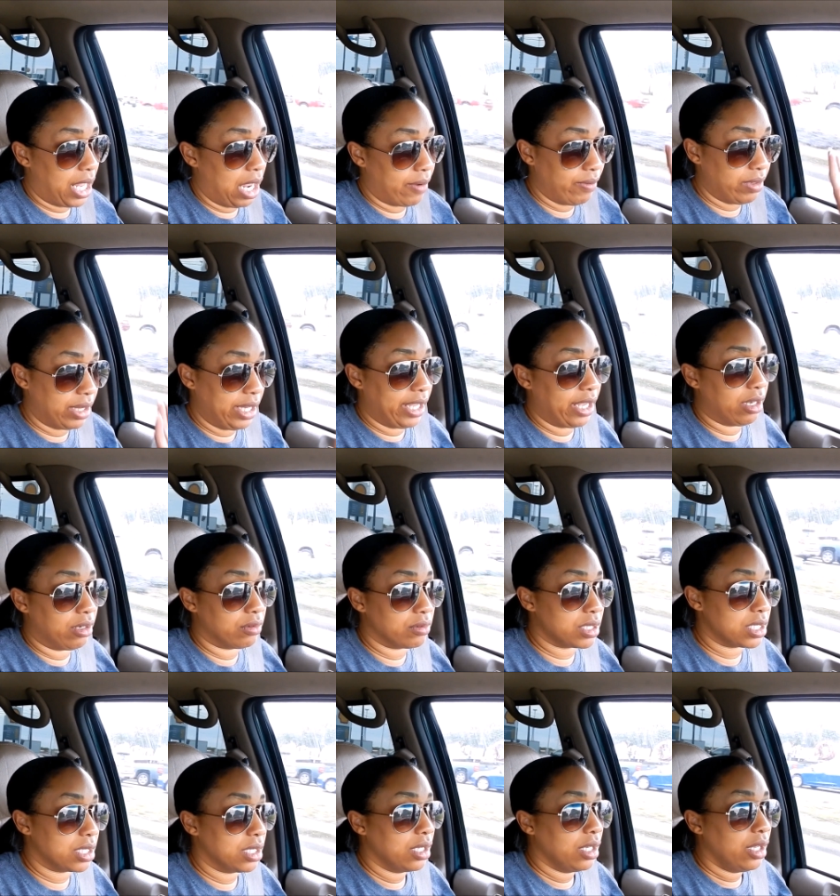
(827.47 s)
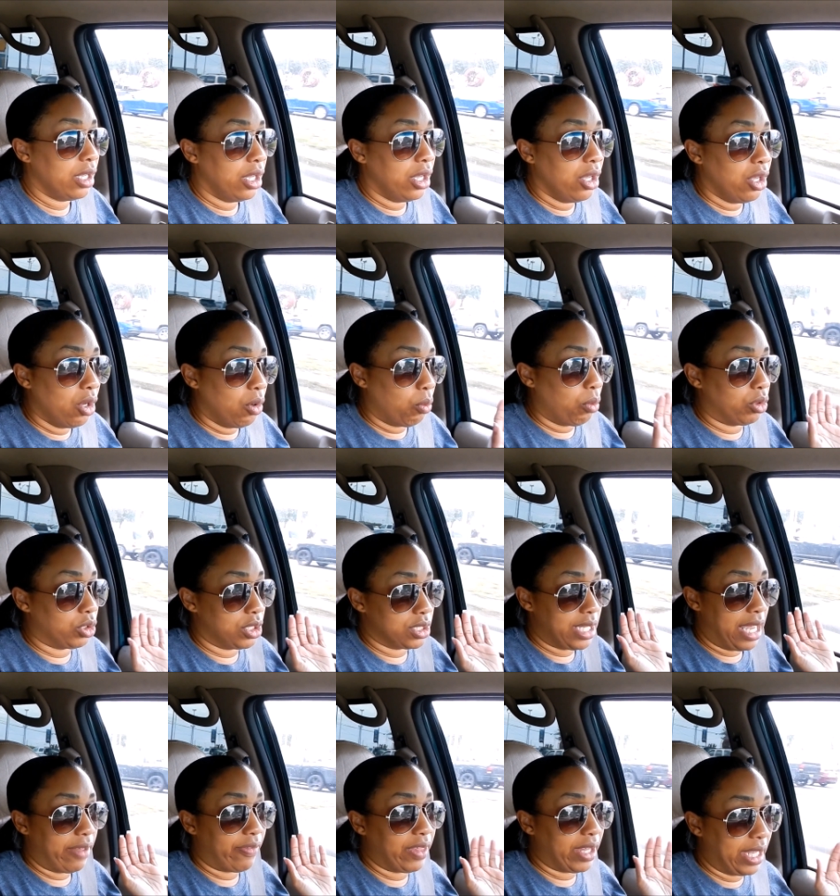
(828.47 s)
Everything else We'll
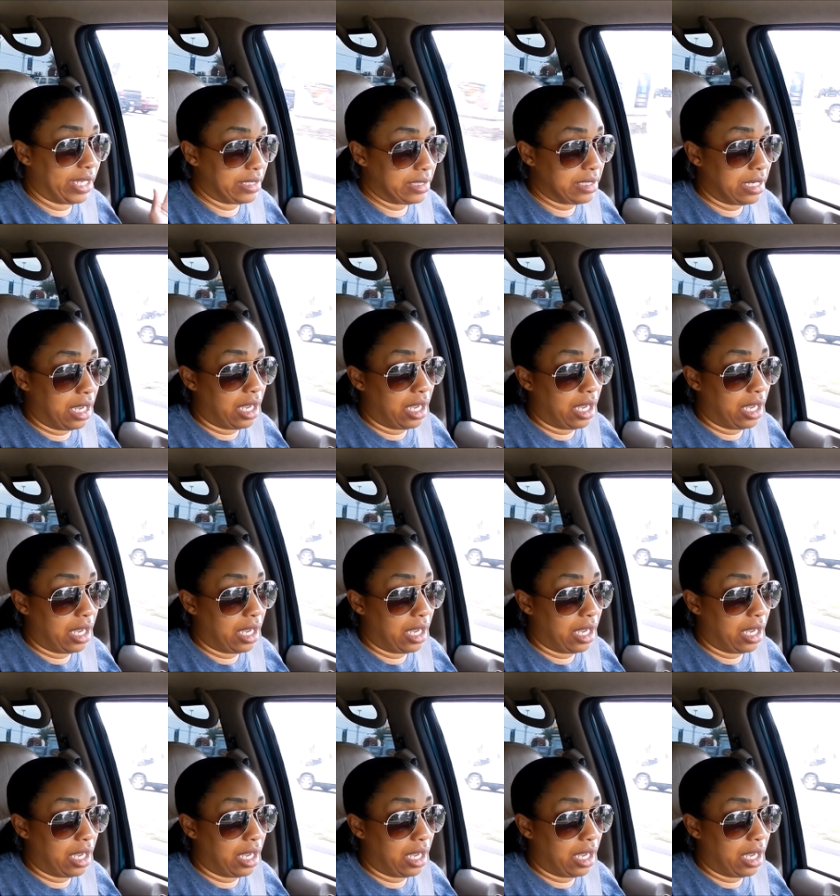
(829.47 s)
just have to get